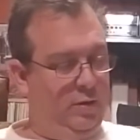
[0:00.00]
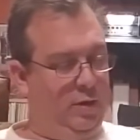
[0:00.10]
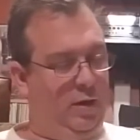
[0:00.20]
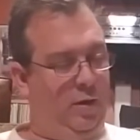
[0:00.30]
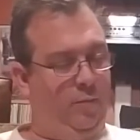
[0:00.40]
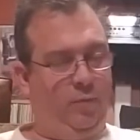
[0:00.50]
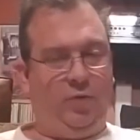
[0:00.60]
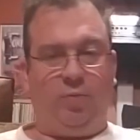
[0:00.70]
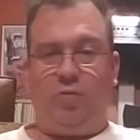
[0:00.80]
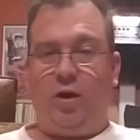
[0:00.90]

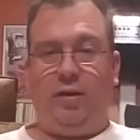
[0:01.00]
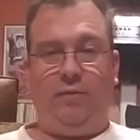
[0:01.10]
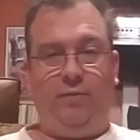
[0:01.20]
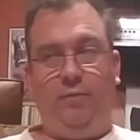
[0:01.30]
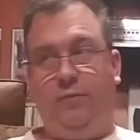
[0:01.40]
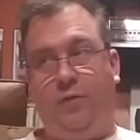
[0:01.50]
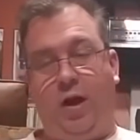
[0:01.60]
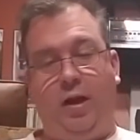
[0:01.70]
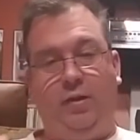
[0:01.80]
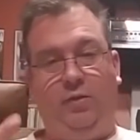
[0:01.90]
Some great
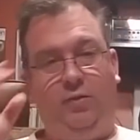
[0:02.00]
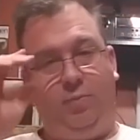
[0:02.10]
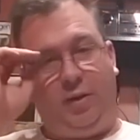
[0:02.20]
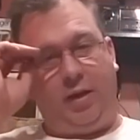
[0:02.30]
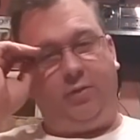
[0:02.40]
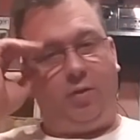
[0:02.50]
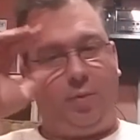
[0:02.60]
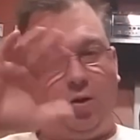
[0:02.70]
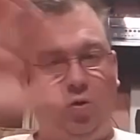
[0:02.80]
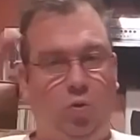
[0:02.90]
finds, but that's going
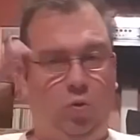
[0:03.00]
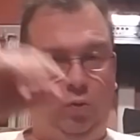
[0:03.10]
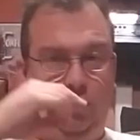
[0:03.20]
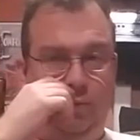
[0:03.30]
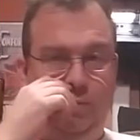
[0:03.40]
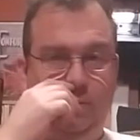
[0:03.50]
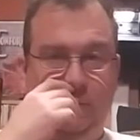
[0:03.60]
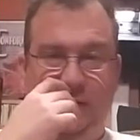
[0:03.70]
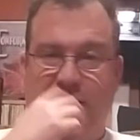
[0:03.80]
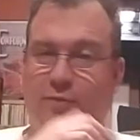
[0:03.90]
to be a whole
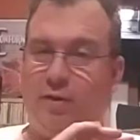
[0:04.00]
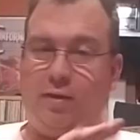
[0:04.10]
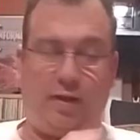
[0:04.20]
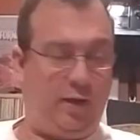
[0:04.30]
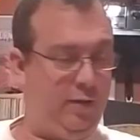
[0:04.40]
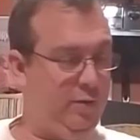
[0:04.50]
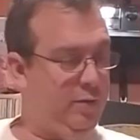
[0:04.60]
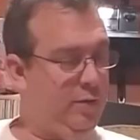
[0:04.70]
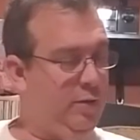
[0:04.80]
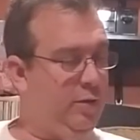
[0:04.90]
different thing.
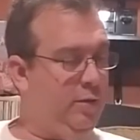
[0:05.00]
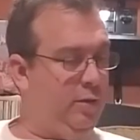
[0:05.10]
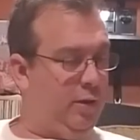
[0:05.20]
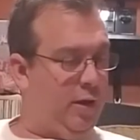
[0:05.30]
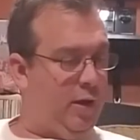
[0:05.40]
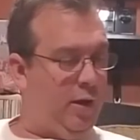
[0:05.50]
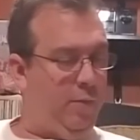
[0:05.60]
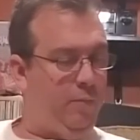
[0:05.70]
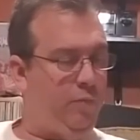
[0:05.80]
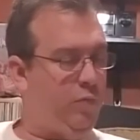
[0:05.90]
I